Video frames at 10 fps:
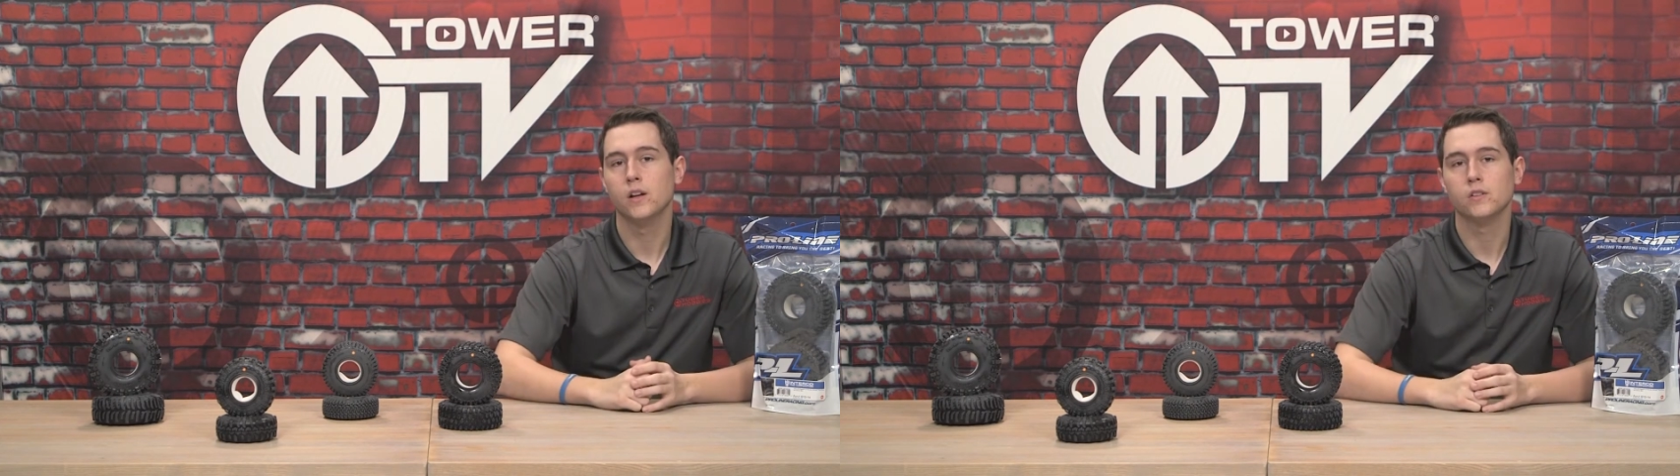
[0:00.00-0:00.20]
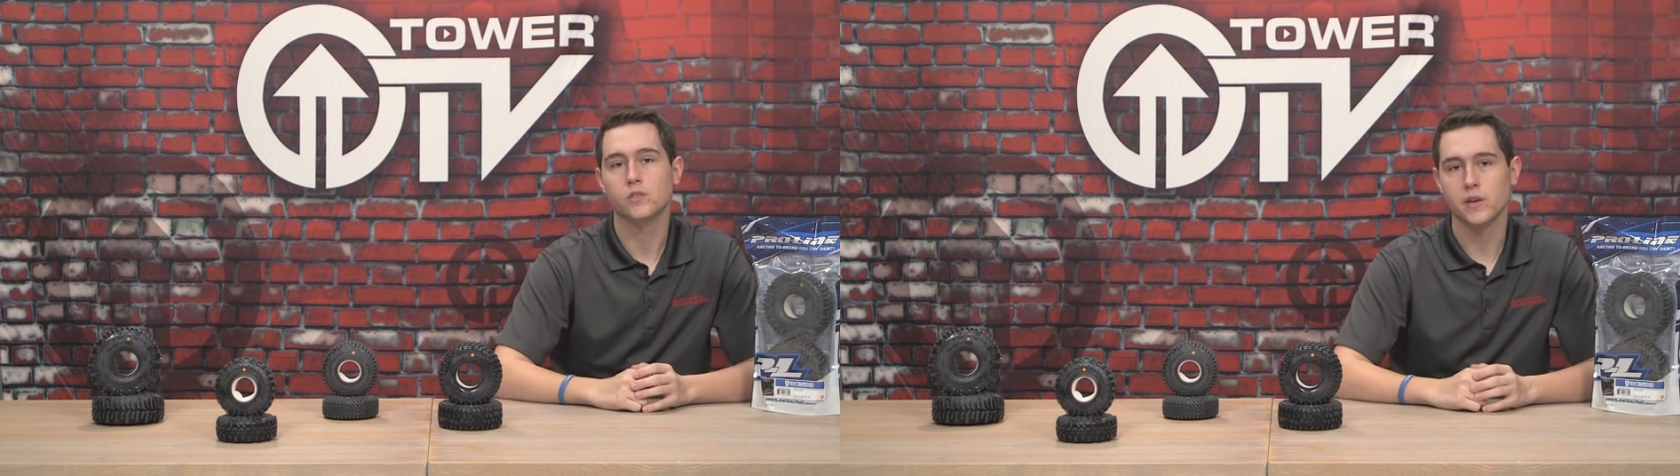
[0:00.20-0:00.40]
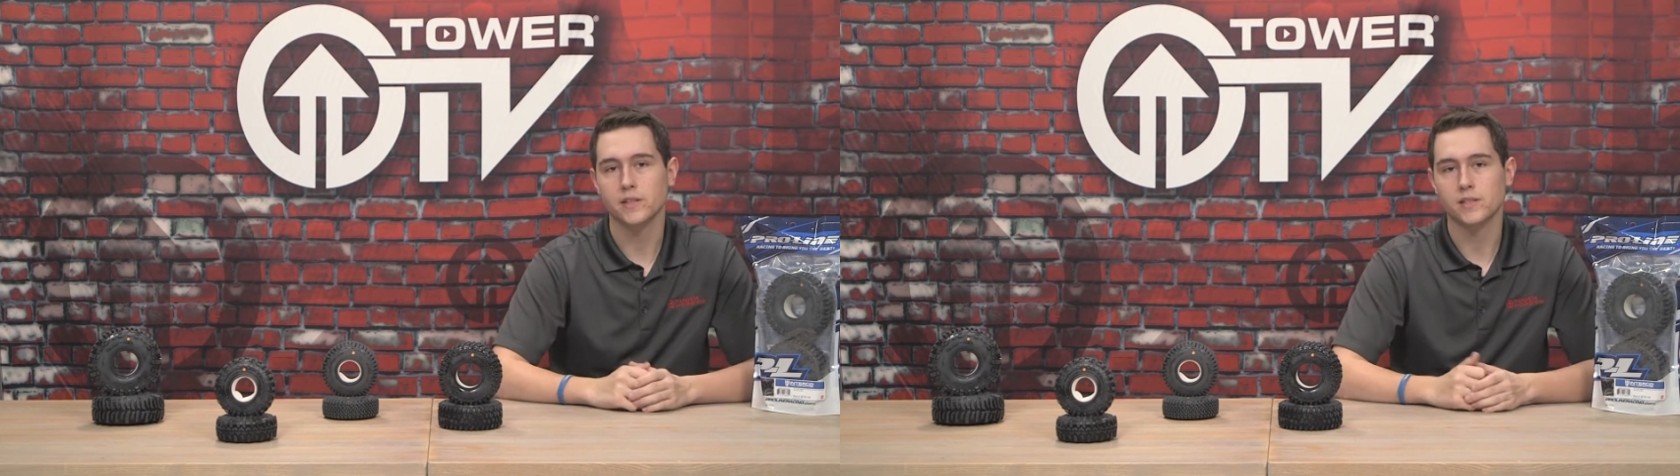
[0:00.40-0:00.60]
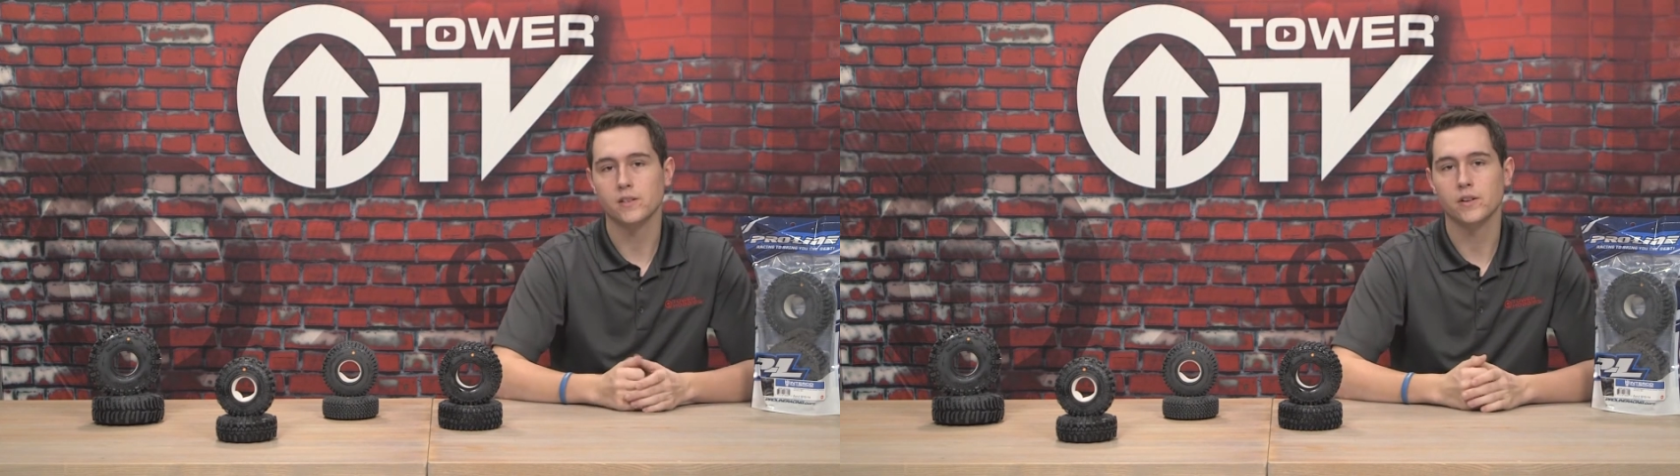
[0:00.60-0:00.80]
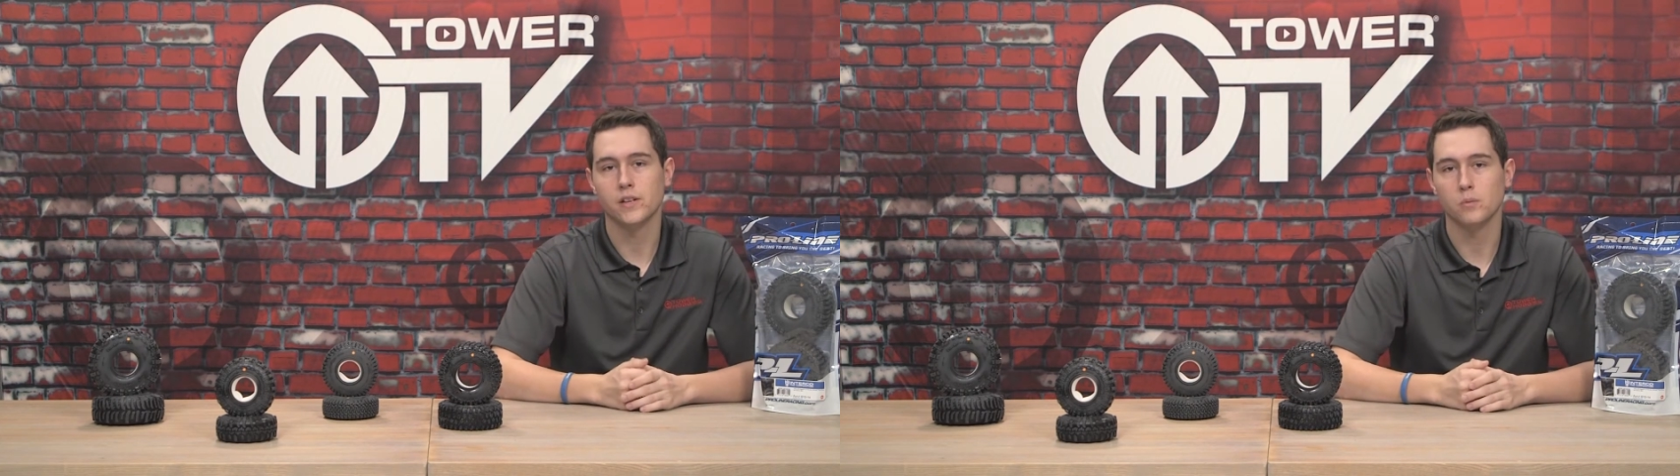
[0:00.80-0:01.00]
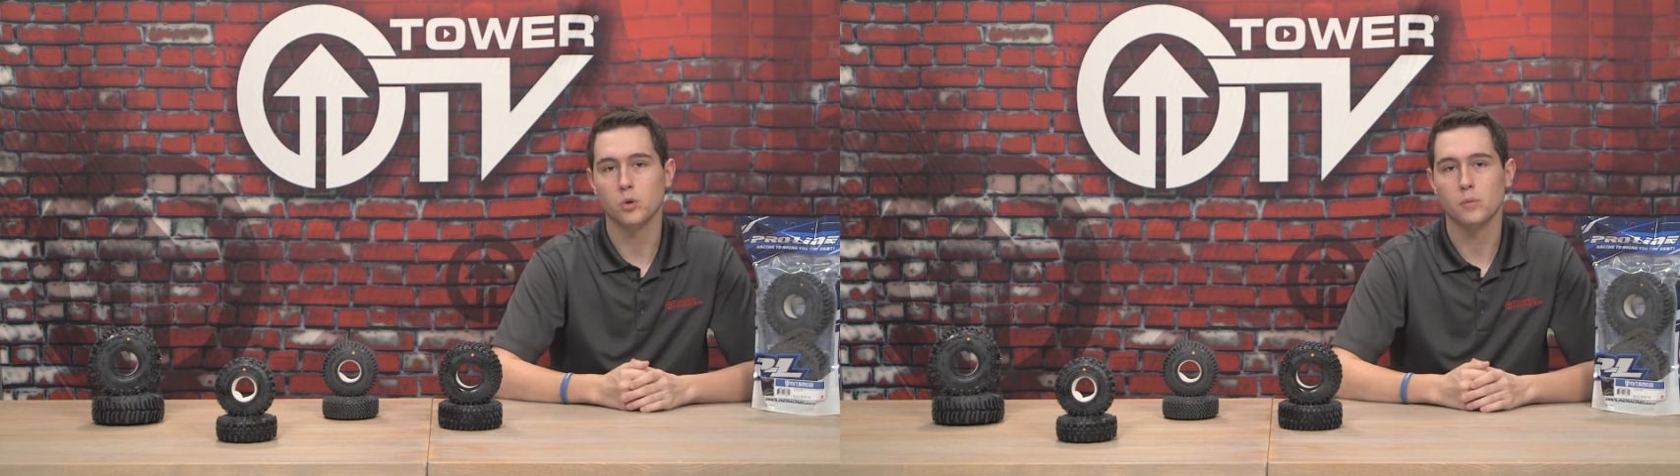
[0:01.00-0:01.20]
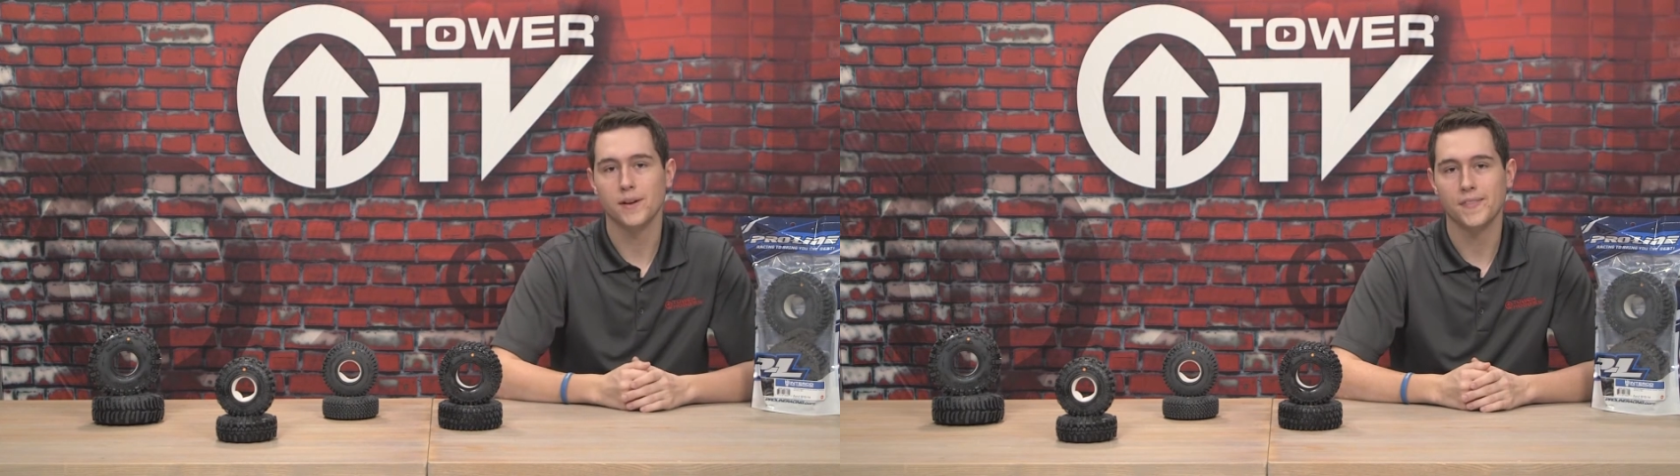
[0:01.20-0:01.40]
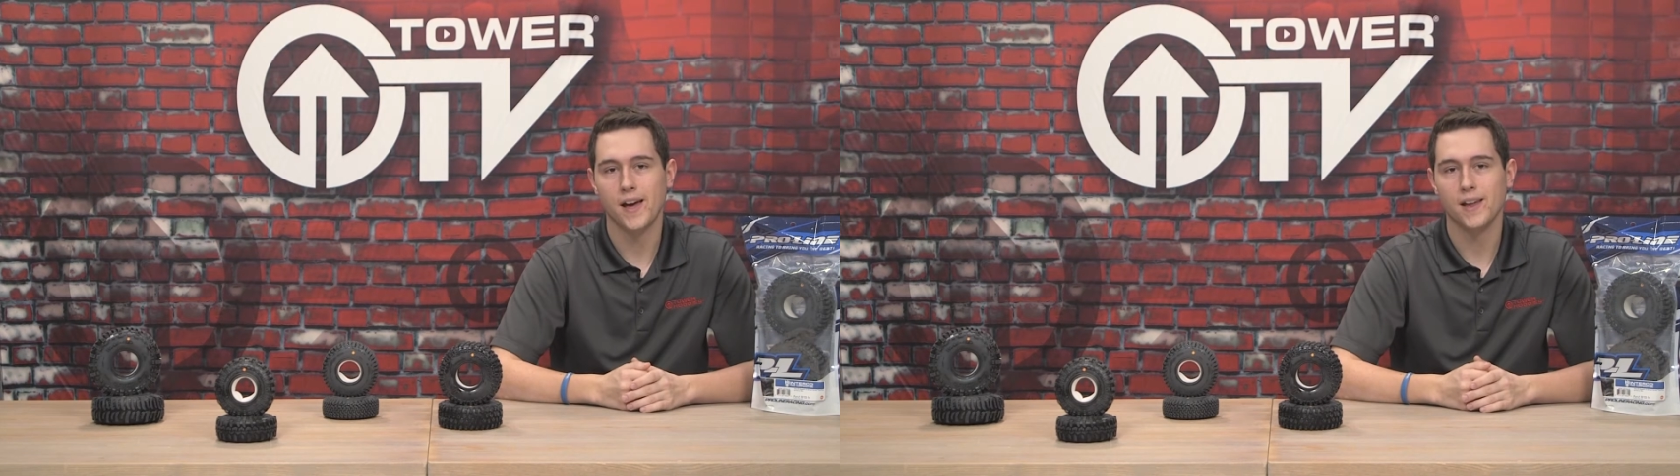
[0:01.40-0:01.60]
so you guys can hear more
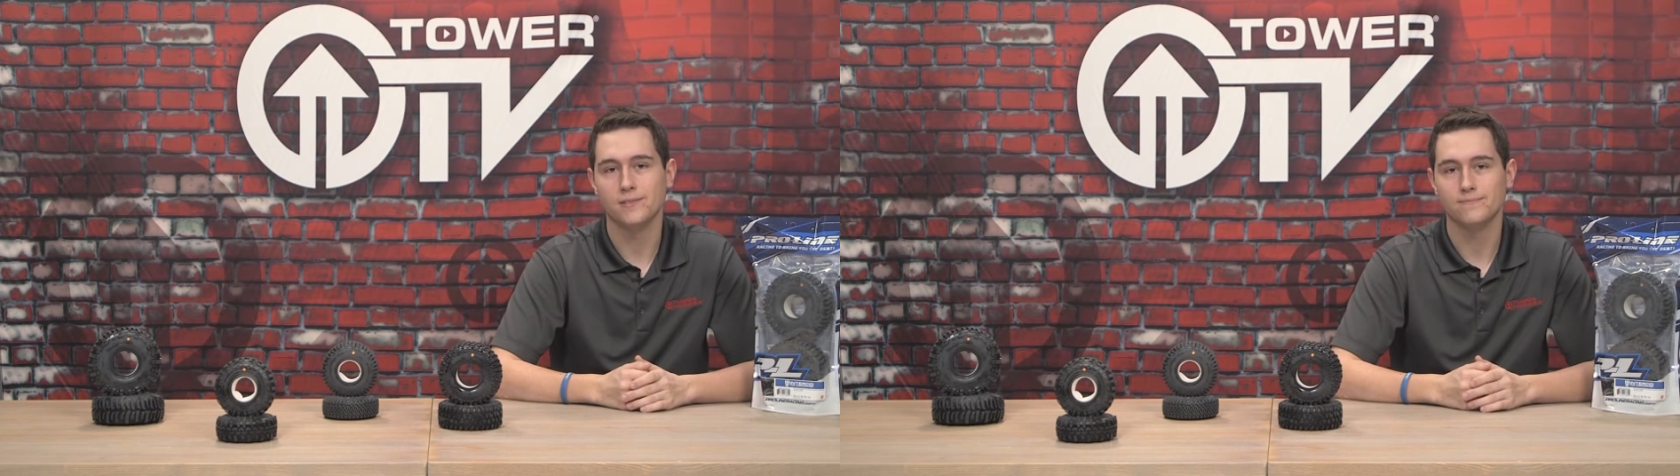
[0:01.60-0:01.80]
about that.